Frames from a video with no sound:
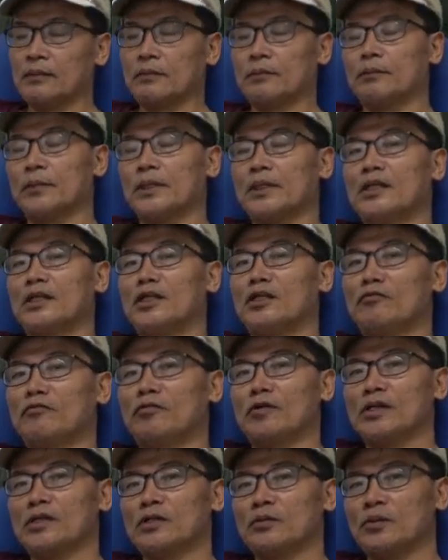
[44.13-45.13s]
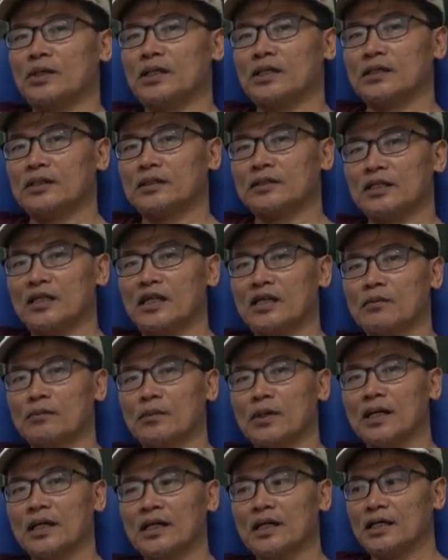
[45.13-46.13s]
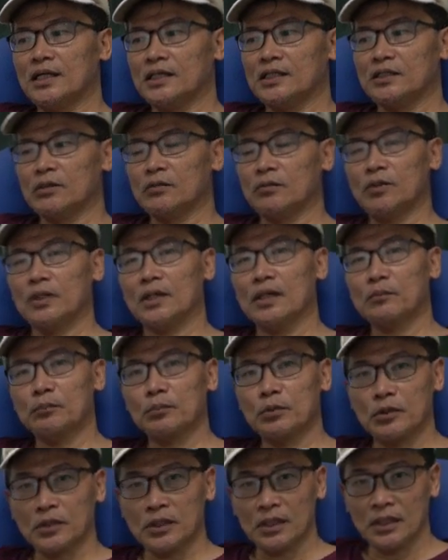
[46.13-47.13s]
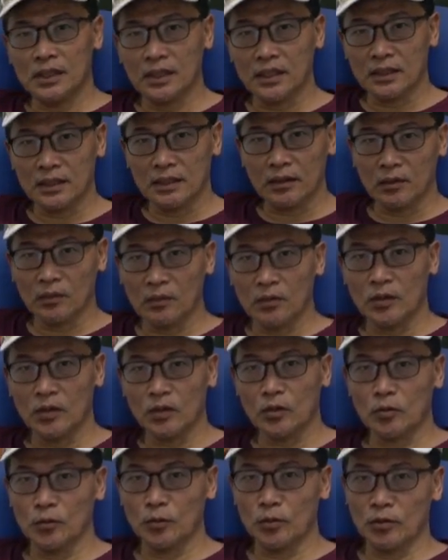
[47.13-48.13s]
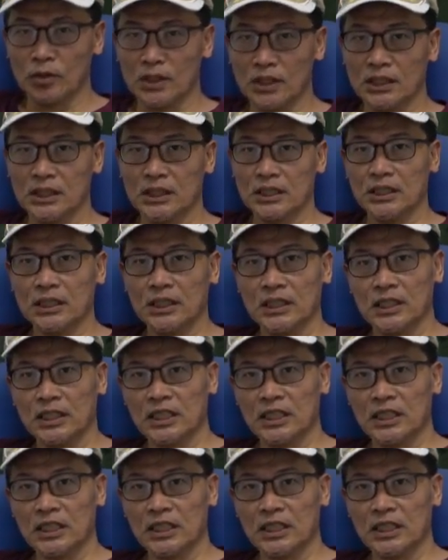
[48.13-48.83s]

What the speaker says: But the difference with CDMI is we are putting it on the computer,